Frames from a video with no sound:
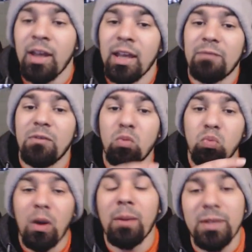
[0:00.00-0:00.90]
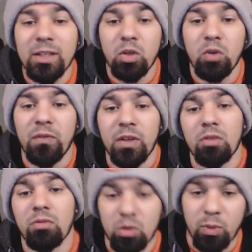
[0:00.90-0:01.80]
If you want me to do video
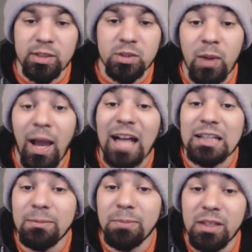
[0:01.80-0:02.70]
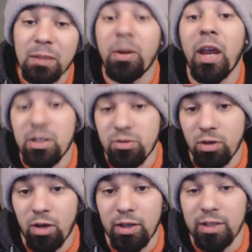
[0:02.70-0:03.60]
requests, you have to be a
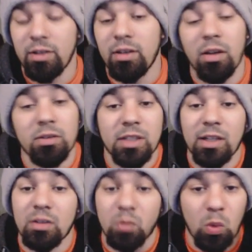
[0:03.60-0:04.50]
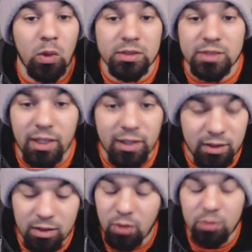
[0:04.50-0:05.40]
Patreon, and you can go check out the rewards there, and I
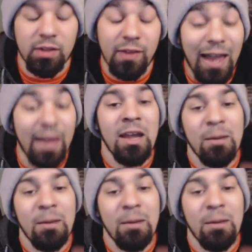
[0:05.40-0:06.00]
can go into that.